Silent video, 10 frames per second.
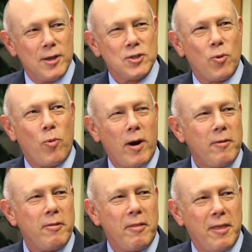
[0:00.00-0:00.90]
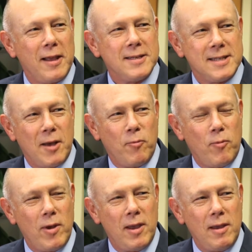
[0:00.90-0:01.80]
So what are the things that
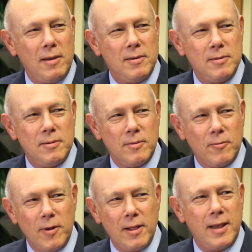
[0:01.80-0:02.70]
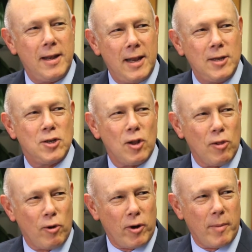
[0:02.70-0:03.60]
we really need to
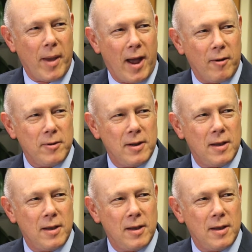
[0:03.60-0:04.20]
learn about